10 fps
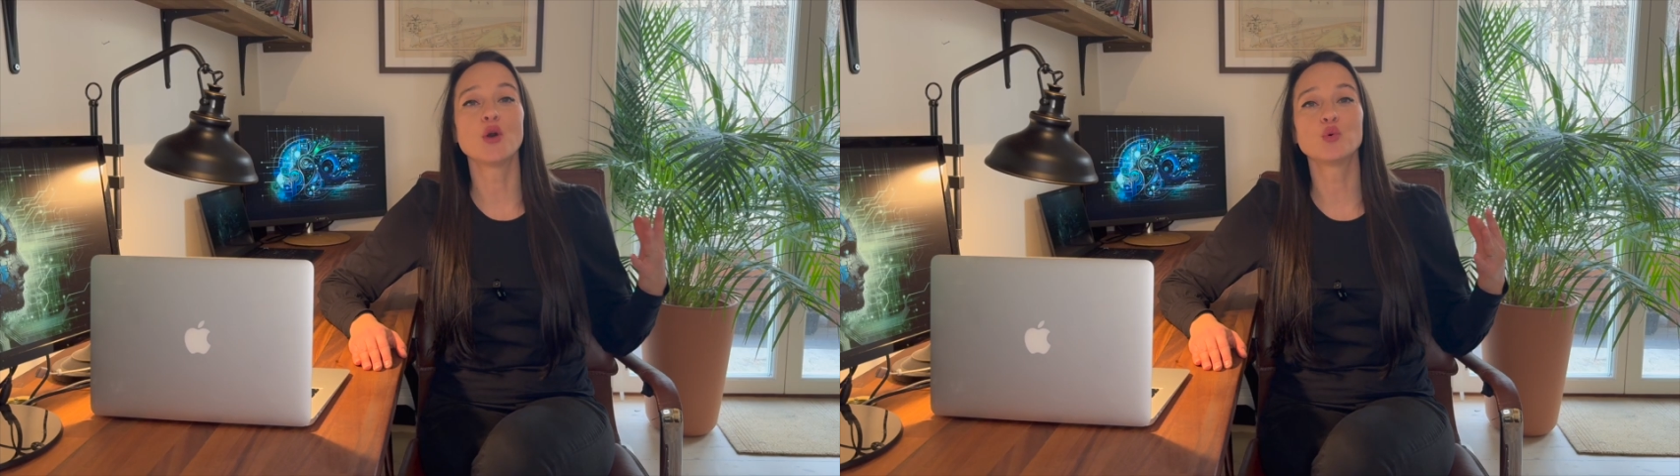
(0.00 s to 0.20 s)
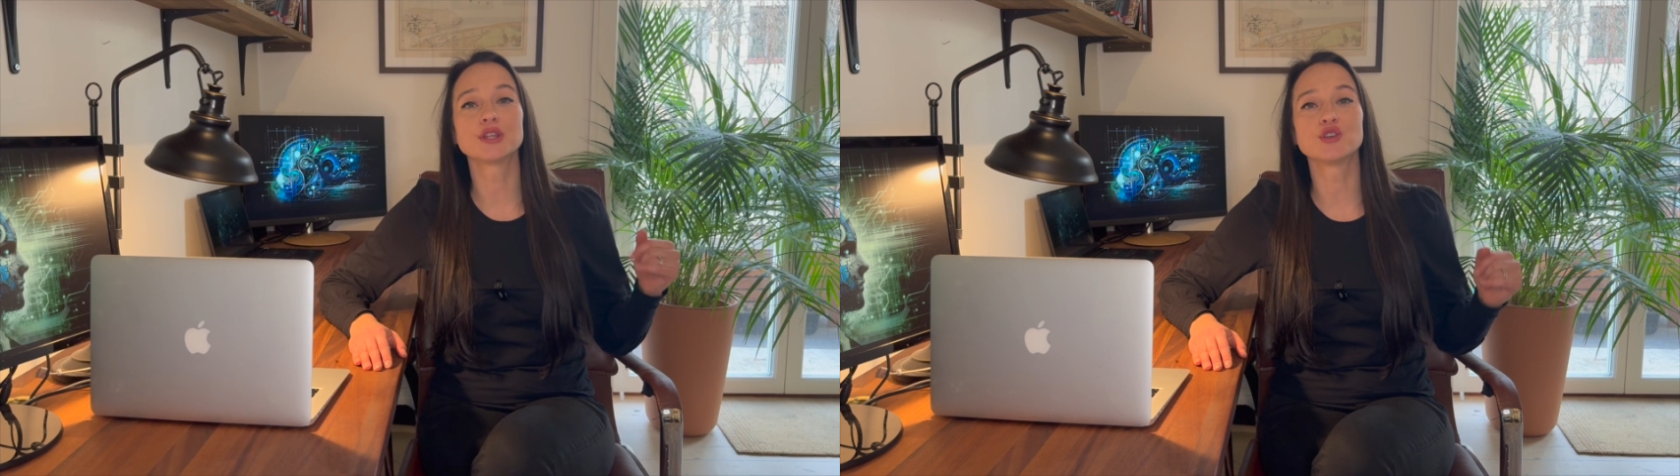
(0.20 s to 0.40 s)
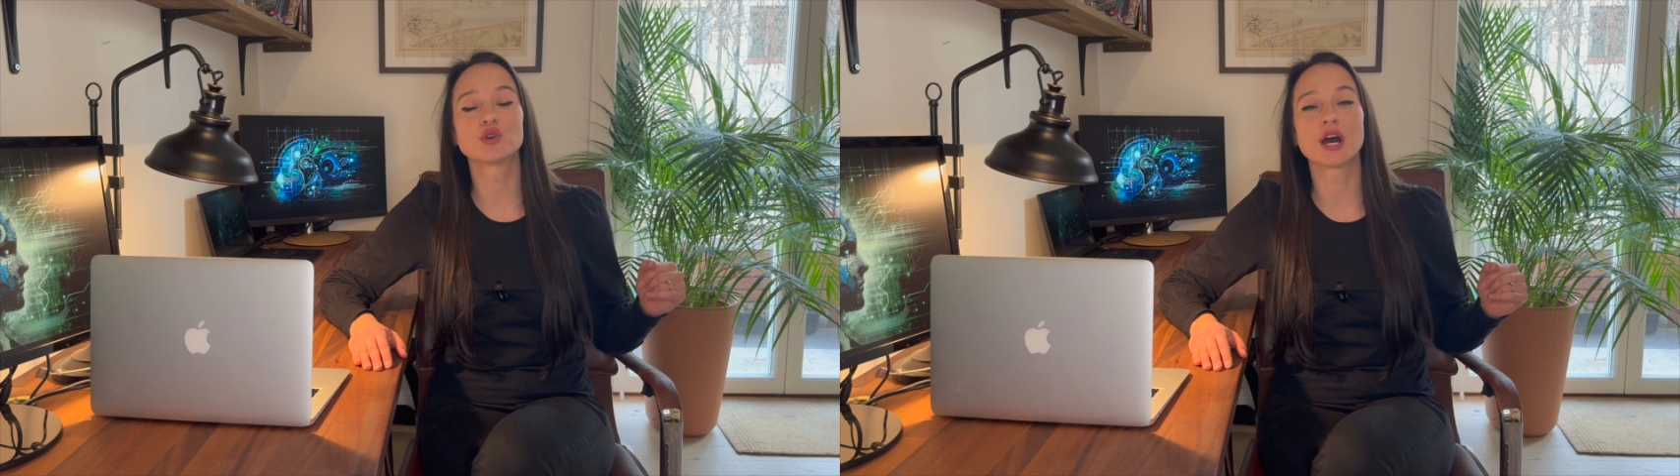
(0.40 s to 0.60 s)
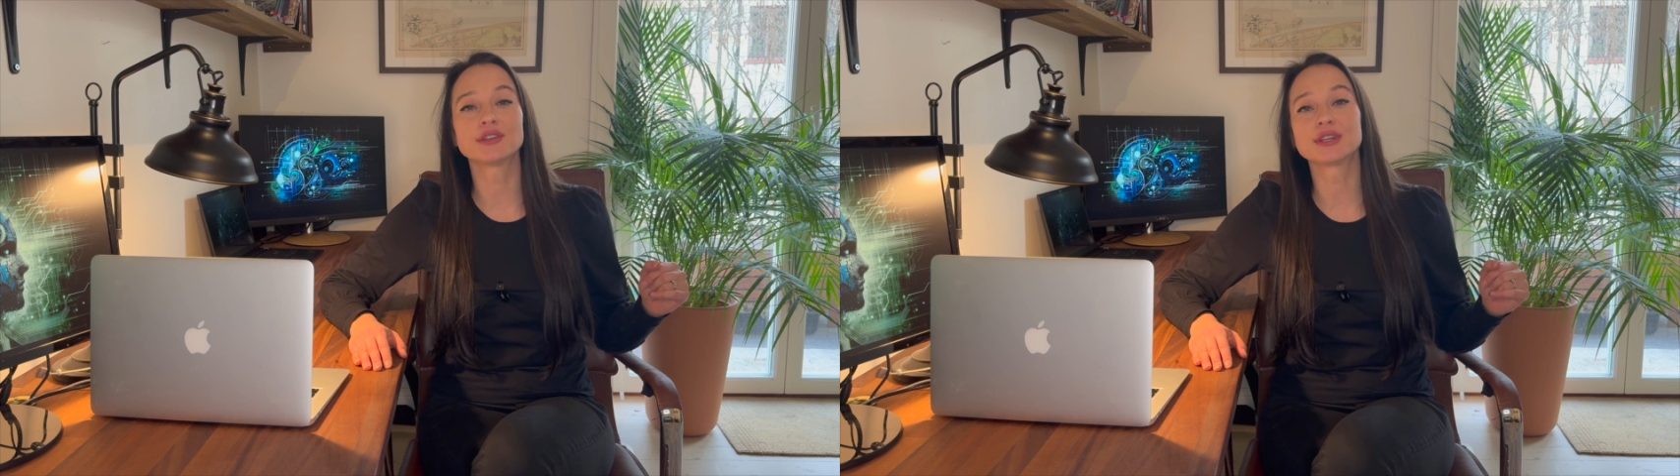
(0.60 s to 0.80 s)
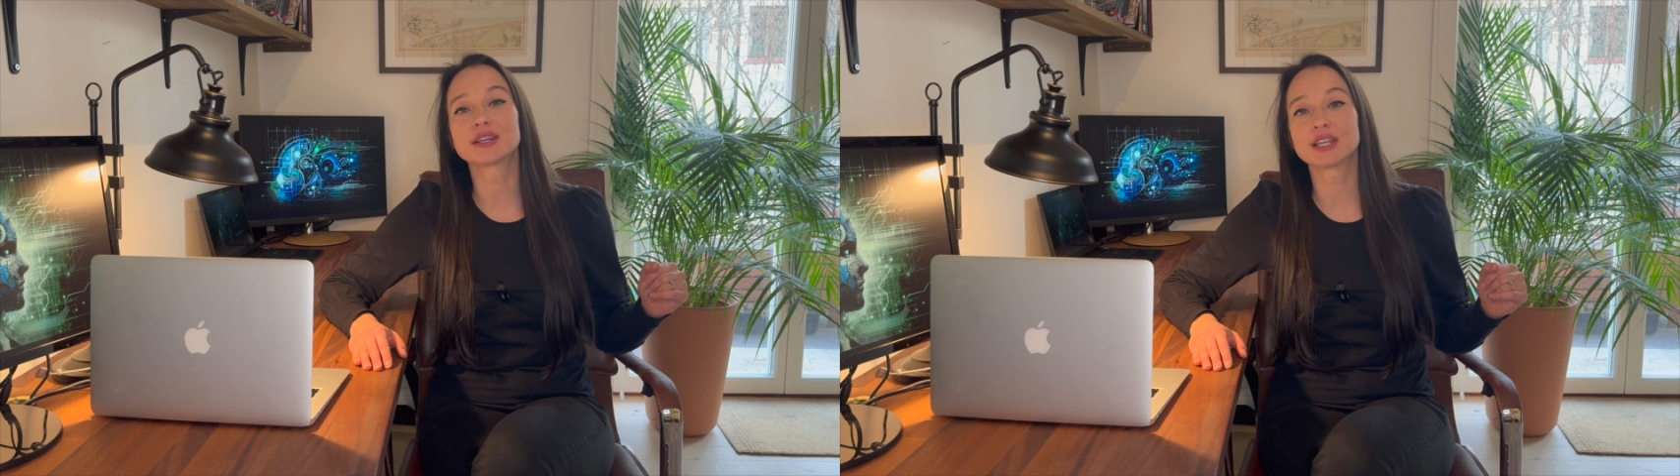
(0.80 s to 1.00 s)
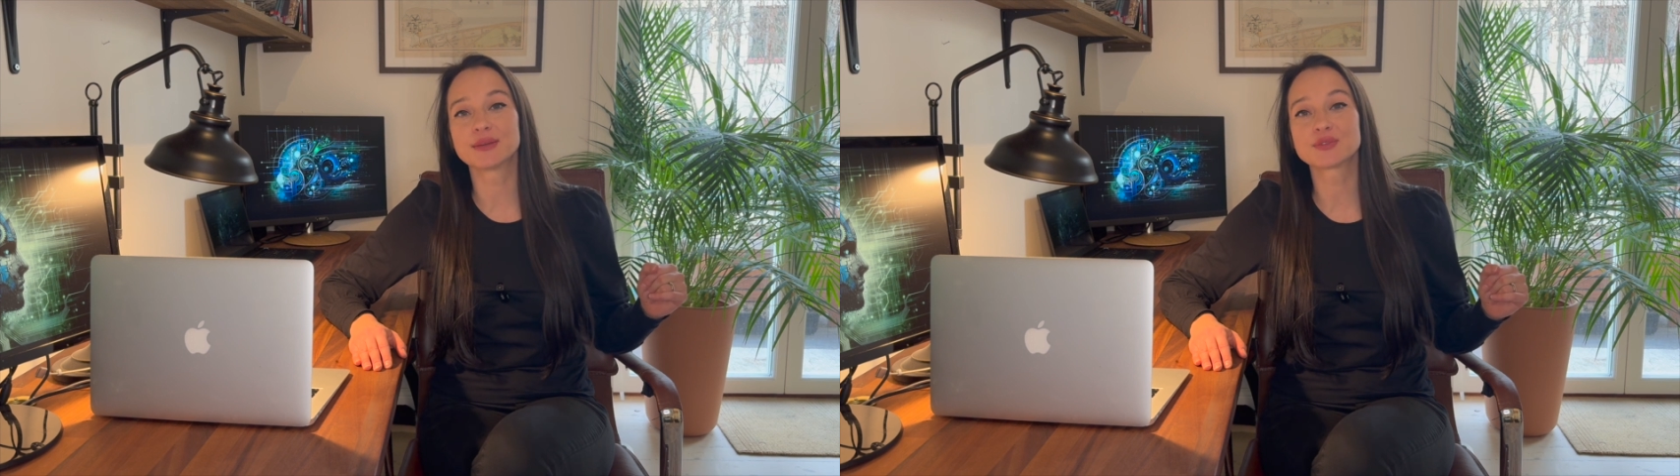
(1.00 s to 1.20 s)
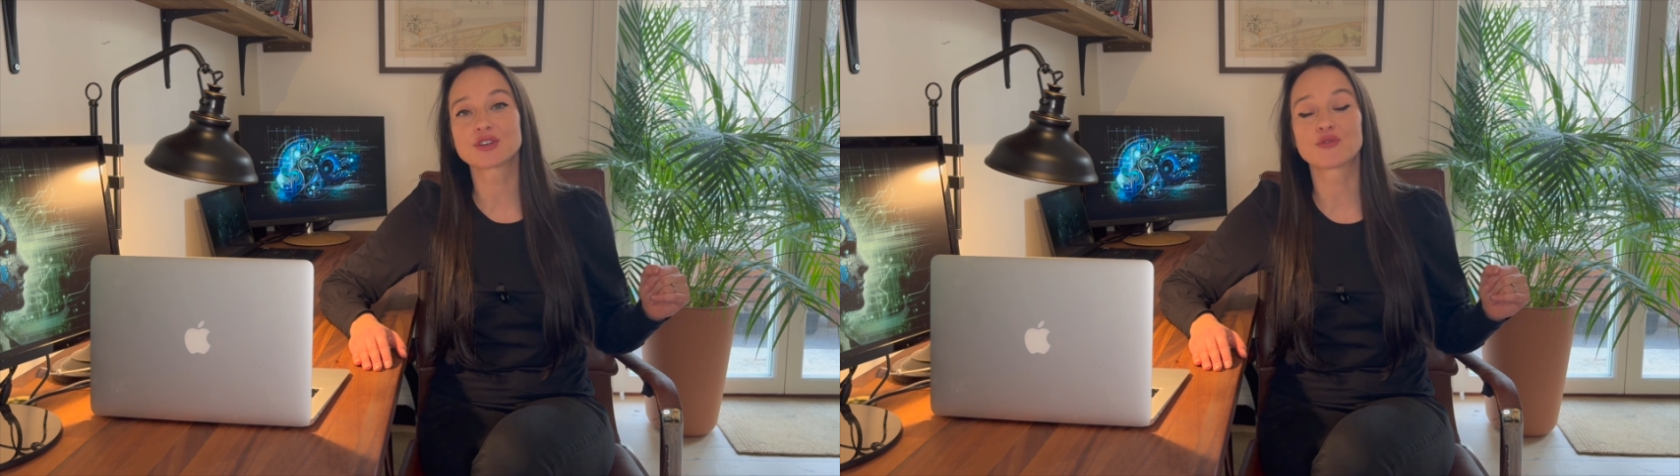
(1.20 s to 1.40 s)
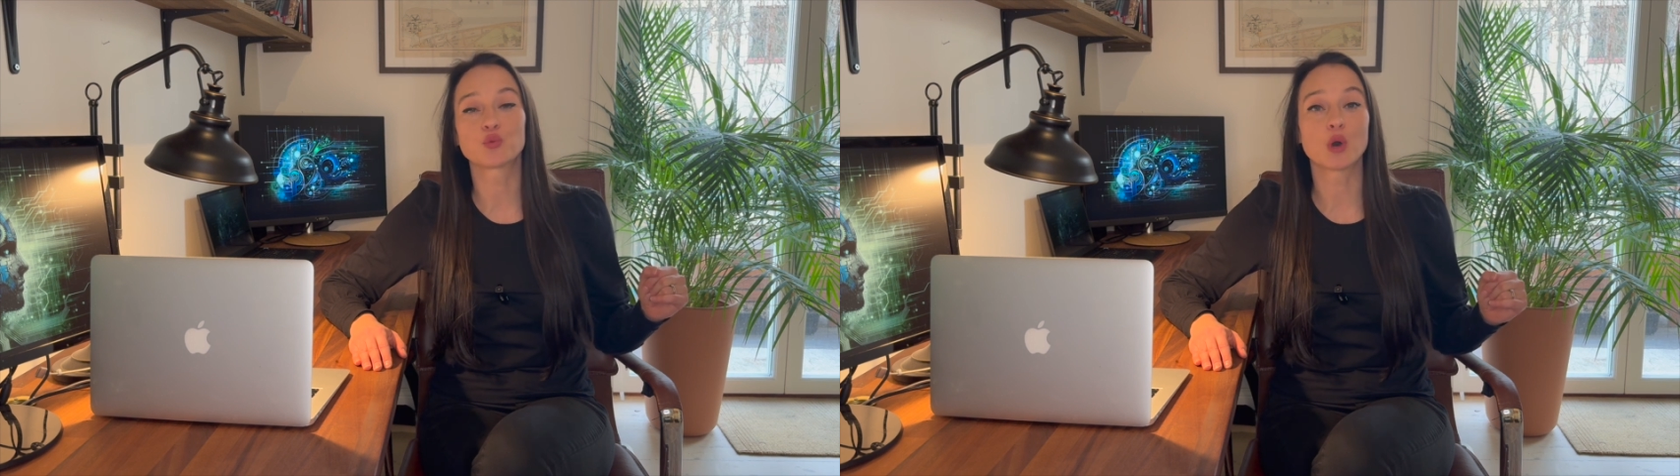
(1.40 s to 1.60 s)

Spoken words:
when you got a glimpse of